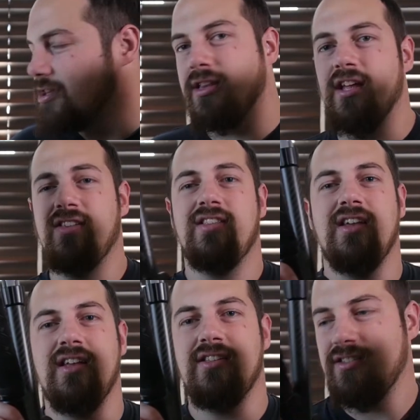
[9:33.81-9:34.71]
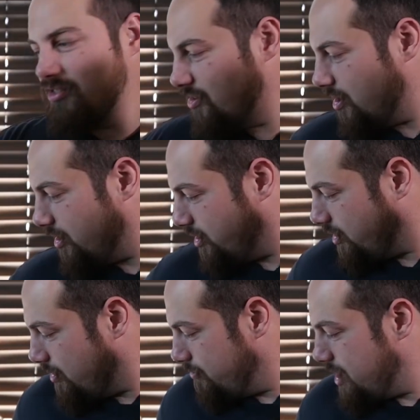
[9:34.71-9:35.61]
you saw it in the
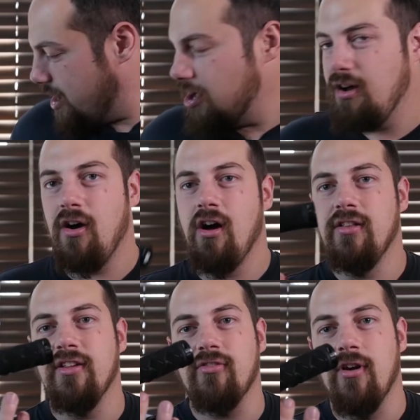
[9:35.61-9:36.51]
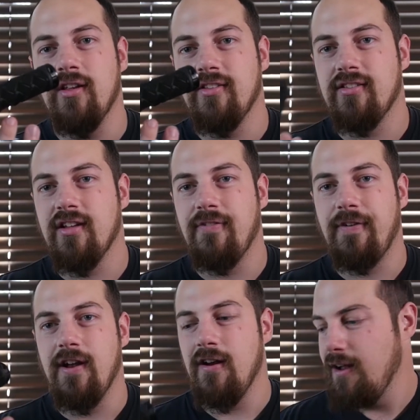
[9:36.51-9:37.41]
thumbnail, all this crazy stuff
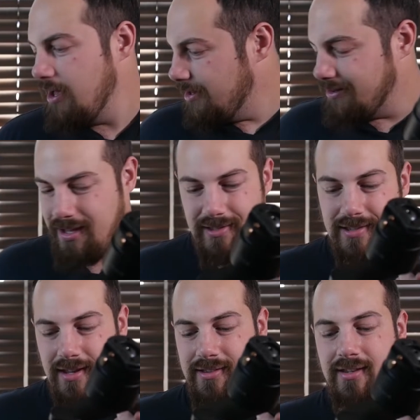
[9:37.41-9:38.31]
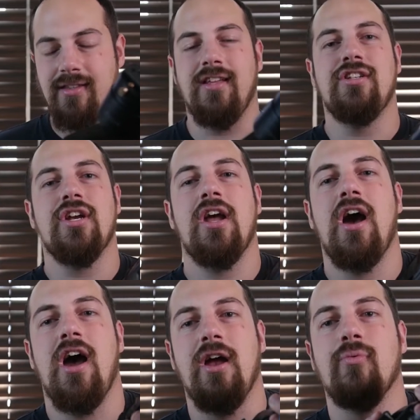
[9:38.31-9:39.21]
here. This is a
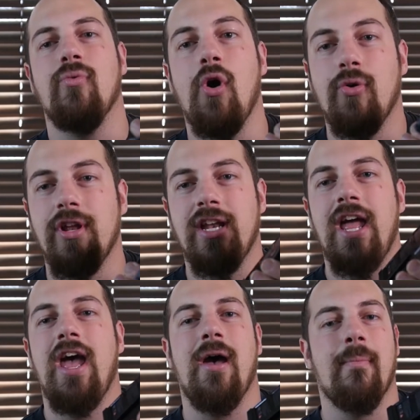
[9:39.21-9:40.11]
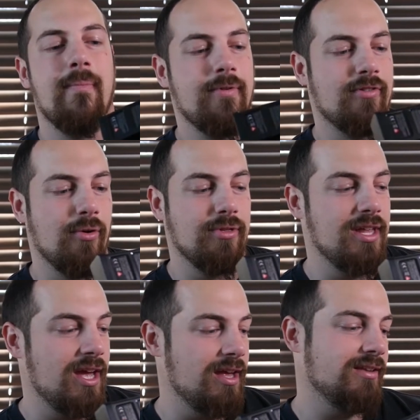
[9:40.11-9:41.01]
DJI Ronin M. So
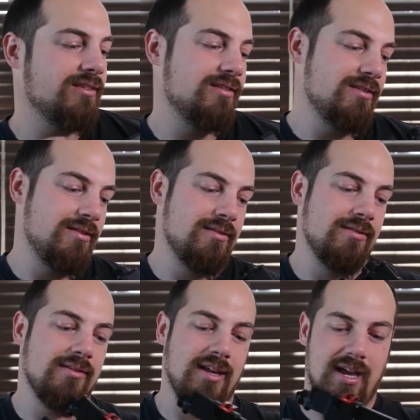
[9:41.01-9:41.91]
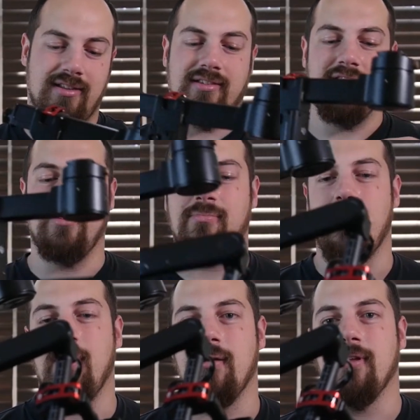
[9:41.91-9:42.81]
this is
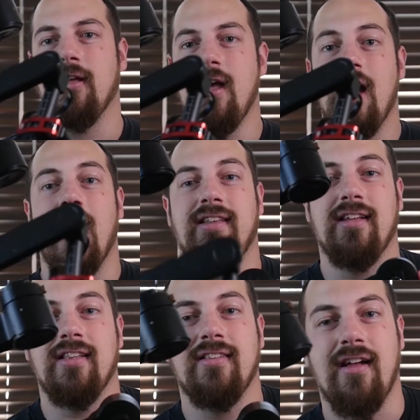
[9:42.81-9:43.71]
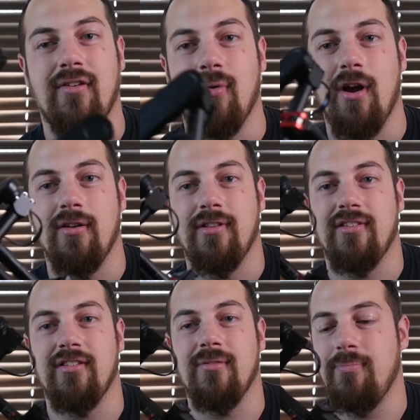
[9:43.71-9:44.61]
my baby. I take this everywhere.
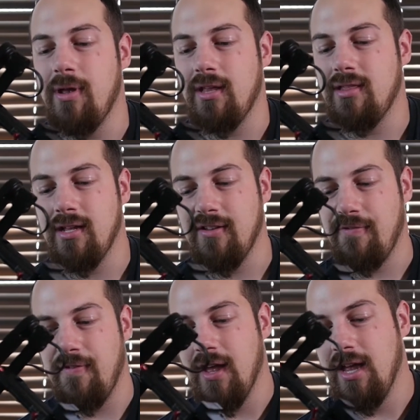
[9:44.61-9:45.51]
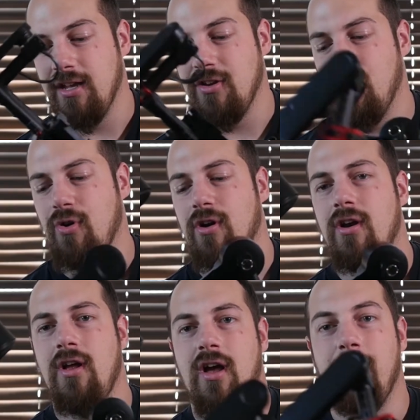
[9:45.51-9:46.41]
This is a big thing to fit in your
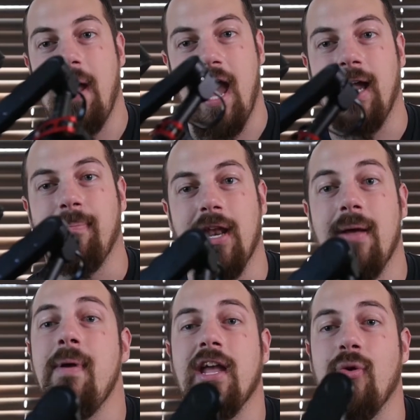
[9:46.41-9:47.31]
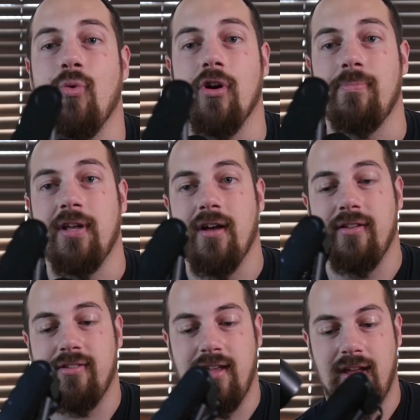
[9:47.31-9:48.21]
bag, but I make it work
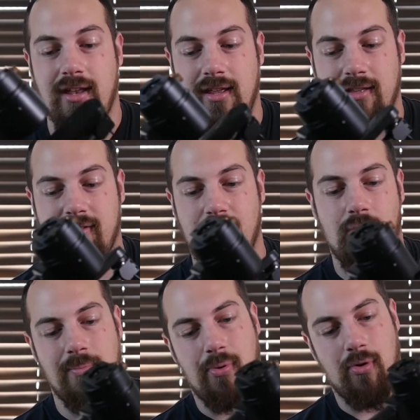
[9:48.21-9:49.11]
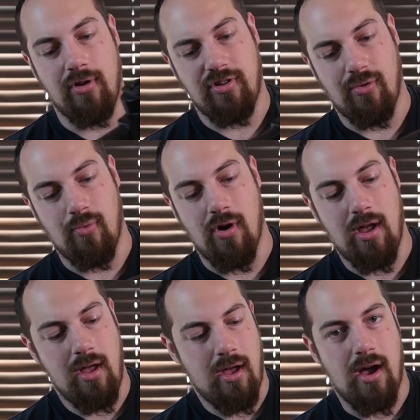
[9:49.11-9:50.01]
because it is so important to
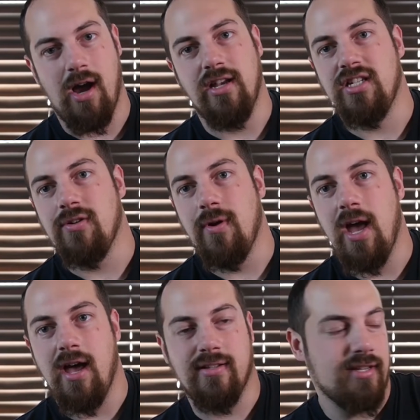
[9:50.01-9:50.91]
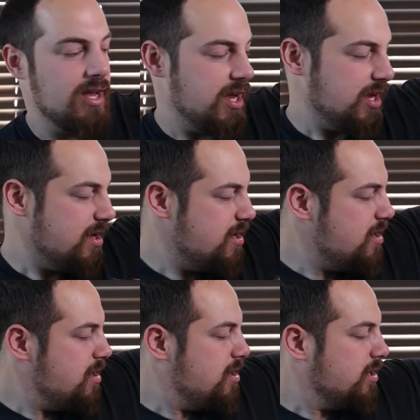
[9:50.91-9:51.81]
what I do as a
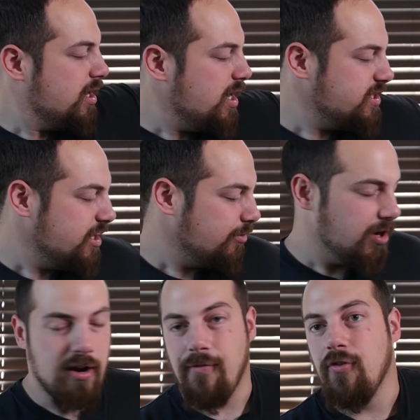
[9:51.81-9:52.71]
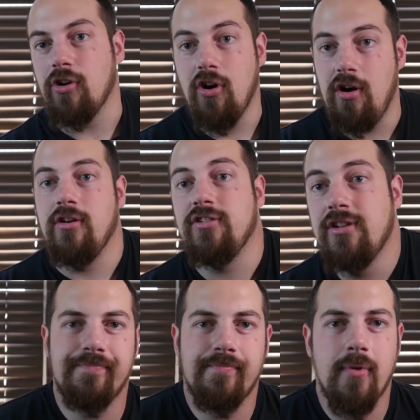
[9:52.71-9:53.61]
content creator for cars.
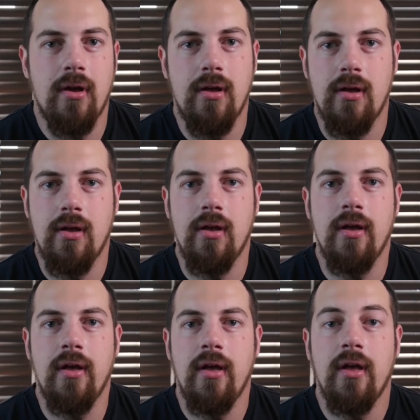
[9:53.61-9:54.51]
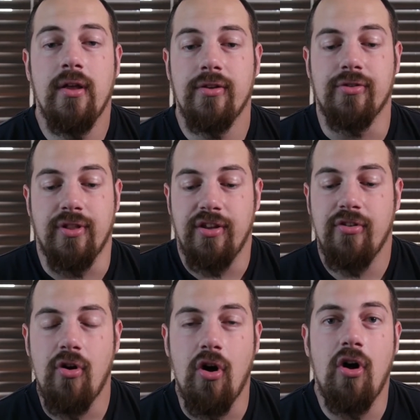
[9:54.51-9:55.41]
So these
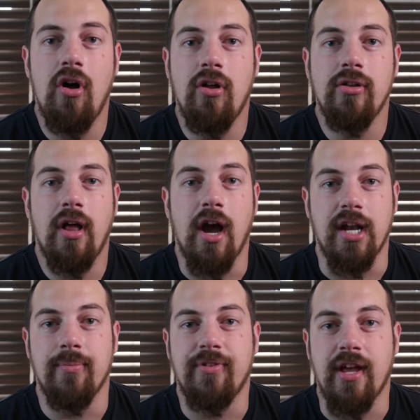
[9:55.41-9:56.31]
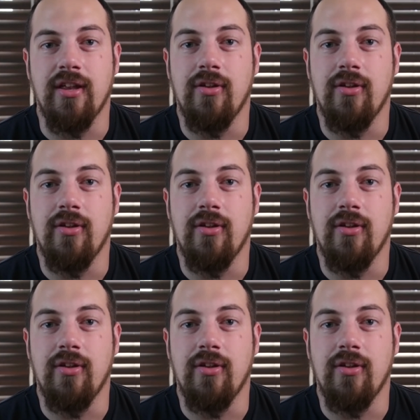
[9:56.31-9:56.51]
are all items that